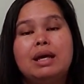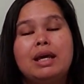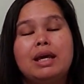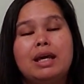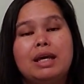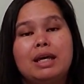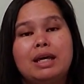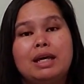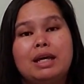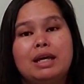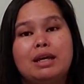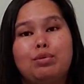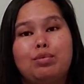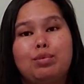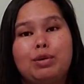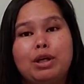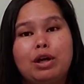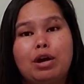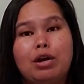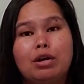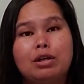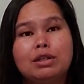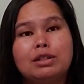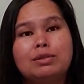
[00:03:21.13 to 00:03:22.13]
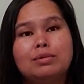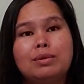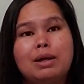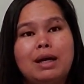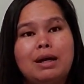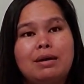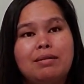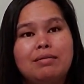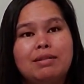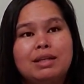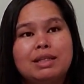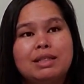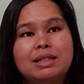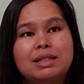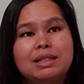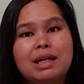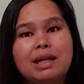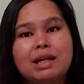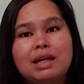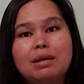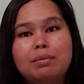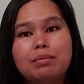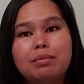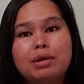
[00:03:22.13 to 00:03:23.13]
And we also have the
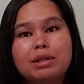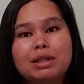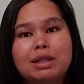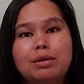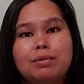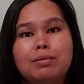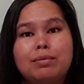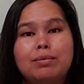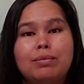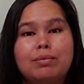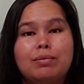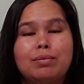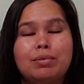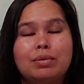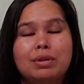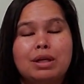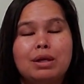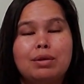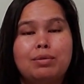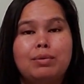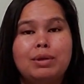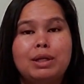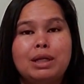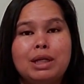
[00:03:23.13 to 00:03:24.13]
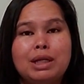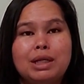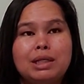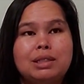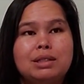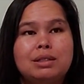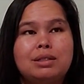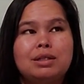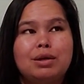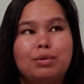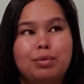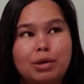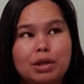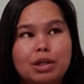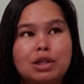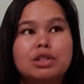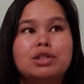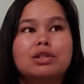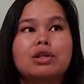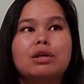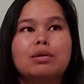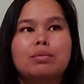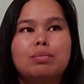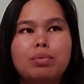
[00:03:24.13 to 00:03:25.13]
second book that we're going to
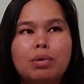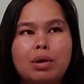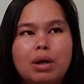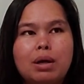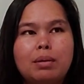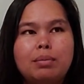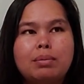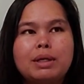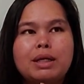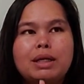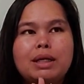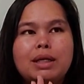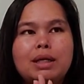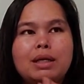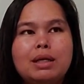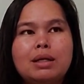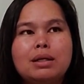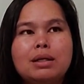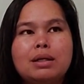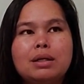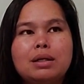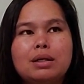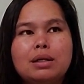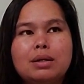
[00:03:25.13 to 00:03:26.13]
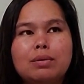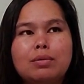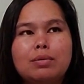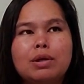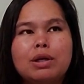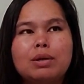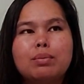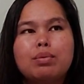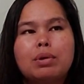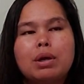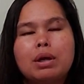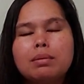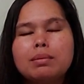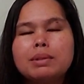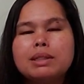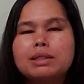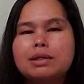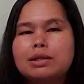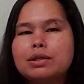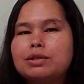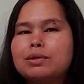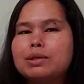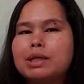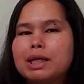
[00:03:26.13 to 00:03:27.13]
start we're going to probably
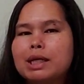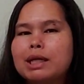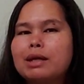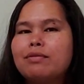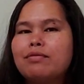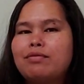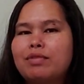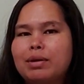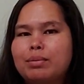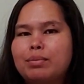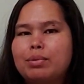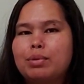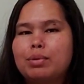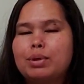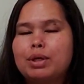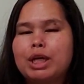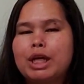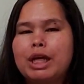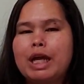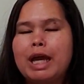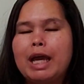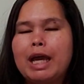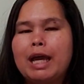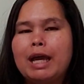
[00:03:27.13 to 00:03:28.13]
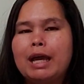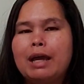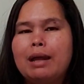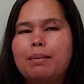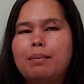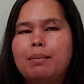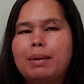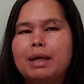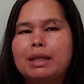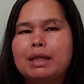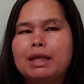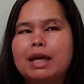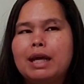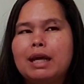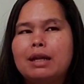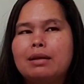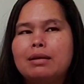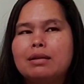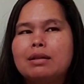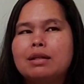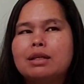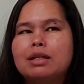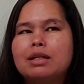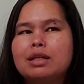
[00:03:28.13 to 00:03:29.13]
start doing it in February, and by the end
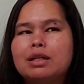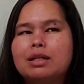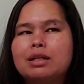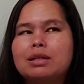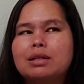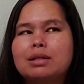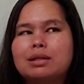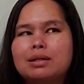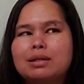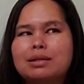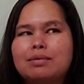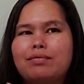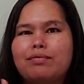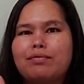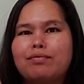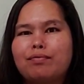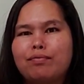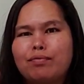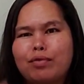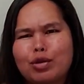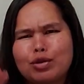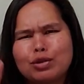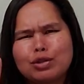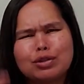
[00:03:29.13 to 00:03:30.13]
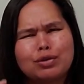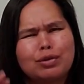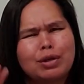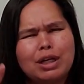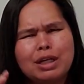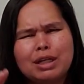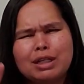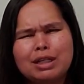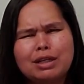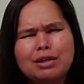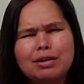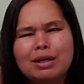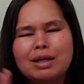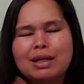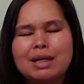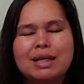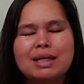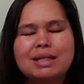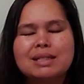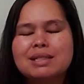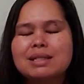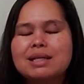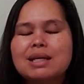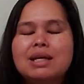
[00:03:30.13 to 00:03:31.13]
of the first grade year, I
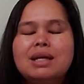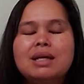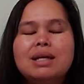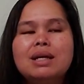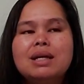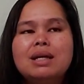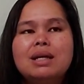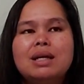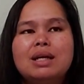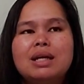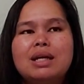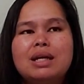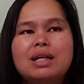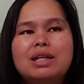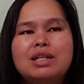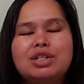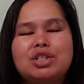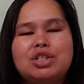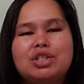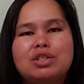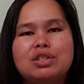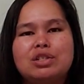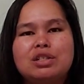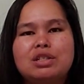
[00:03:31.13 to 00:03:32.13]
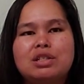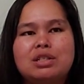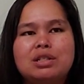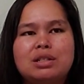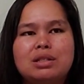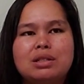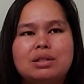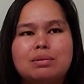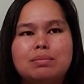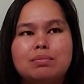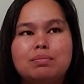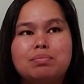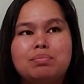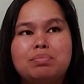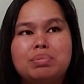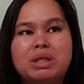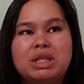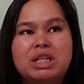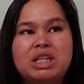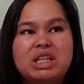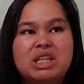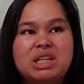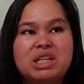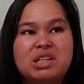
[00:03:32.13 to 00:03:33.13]
guess, he should
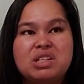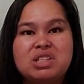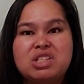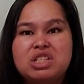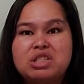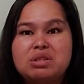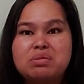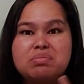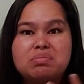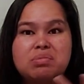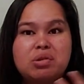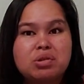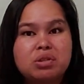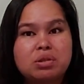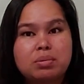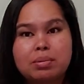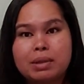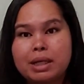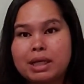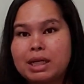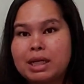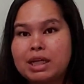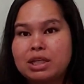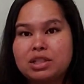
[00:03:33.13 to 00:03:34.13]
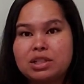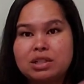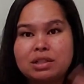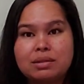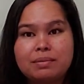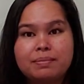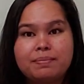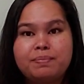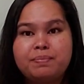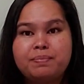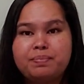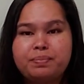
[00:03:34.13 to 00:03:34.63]
be into multiplication.